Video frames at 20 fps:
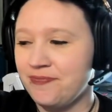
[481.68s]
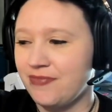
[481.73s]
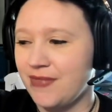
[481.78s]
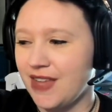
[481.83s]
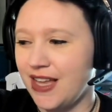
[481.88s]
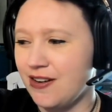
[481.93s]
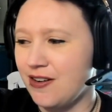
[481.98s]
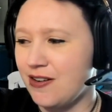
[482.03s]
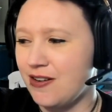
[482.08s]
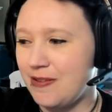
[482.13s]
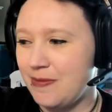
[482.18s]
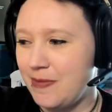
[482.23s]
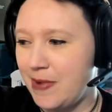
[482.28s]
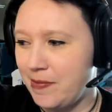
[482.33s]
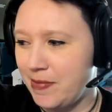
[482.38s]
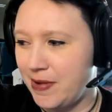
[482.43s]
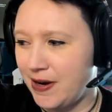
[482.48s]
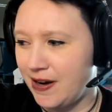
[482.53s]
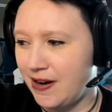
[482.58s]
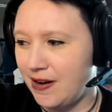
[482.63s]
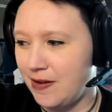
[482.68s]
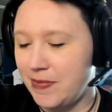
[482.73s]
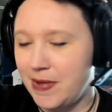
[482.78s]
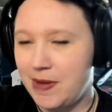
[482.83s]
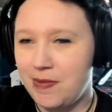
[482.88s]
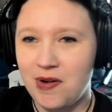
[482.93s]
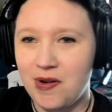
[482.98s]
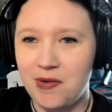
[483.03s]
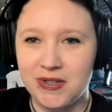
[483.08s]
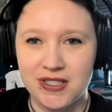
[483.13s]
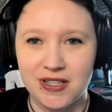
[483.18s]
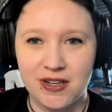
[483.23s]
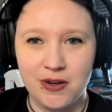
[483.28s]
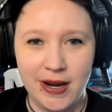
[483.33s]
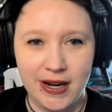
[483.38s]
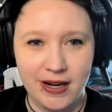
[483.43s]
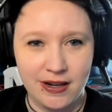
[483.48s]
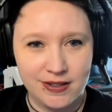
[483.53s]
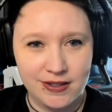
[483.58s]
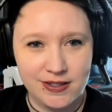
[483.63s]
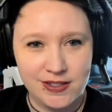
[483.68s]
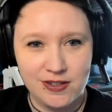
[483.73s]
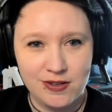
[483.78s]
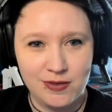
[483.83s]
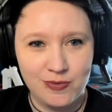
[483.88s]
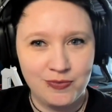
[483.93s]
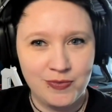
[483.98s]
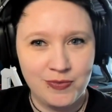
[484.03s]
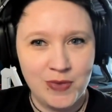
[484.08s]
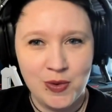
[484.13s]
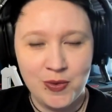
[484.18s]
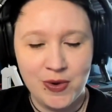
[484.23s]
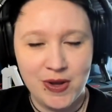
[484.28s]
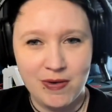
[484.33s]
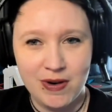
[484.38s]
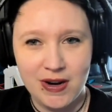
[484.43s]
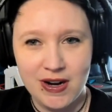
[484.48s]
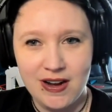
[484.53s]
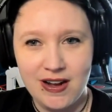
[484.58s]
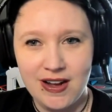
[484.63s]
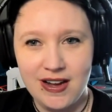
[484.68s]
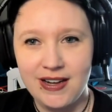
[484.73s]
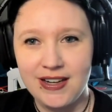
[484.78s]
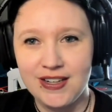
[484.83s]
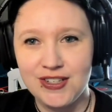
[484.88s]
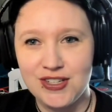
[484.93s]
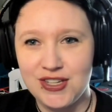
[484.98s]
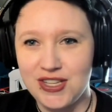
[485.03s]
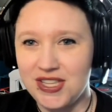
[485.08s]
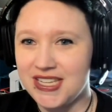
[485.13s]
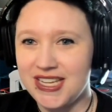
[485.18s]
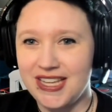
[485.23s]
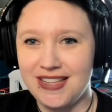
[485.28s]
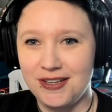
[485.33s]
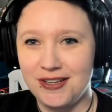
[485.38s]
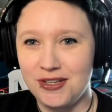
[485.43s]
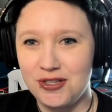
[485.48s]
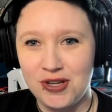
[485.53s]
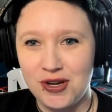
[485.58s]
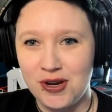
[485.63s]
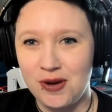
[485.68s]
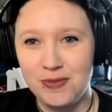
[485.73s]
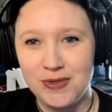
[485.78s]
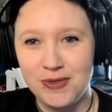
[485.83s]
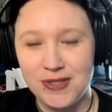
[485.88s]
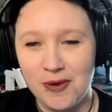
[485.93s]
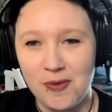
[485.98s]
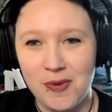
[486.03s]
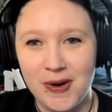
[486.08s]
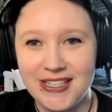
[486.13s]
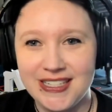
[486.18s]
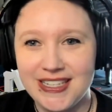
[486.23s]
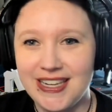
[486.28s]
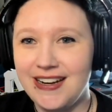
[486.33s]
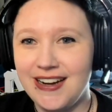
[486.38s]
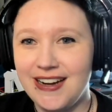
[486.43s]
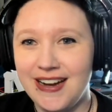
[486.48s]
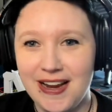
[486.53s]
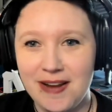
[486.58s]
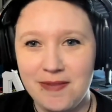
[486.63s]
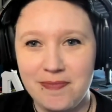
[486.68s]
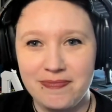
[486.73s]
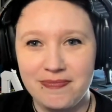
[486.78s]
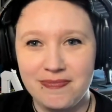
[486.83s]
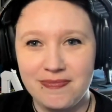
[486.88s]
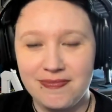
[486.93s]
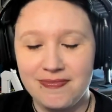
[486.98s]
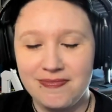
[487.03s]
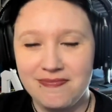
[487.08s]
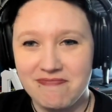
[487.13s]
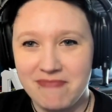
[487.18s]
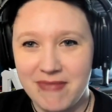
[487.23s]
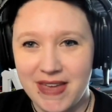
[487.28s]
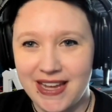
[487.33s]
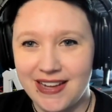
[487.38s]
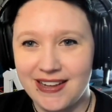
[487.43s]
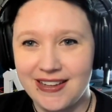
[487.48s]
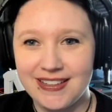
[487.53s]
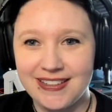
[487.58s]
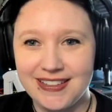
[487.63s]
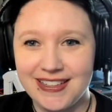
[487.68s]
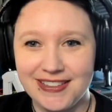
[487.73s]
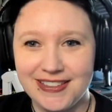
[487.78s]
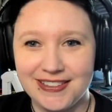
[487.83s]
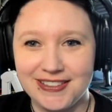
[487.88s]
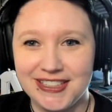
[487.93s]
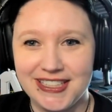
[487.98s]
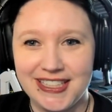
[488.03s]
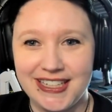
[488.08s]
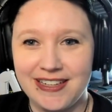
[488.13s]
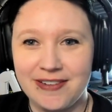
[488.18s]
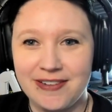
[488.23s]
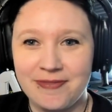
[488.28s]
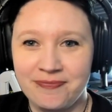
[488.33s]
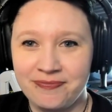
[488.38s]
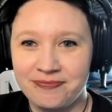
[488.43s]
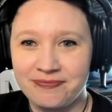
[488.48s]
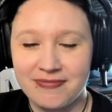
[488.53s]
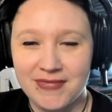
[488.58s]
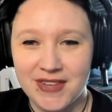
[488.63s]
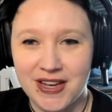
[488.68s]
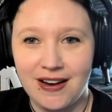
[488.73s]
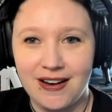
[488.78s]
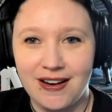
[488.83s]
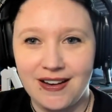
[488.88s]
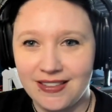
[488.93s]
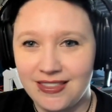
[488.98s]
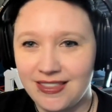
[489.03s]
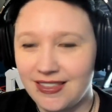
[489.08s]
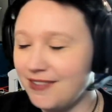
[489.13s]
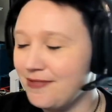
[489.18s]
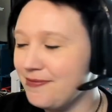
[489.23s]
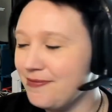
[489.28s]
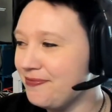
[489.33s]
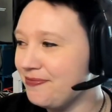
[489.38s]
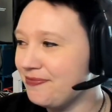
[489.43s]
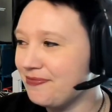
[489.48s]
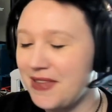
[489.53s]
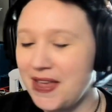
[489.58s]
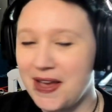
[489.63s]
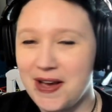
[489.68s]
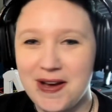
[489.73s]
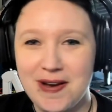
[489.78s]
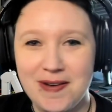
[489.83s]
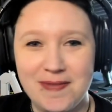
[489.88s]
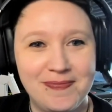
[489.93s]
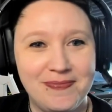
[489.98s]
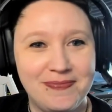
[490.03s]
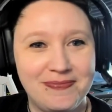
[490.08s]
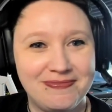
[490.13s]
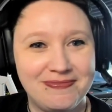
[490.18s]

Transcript: I don't remember, maybe it was a Quaker Zoom we were on, and she said that she hopes that one day I make Hilde goth. Um,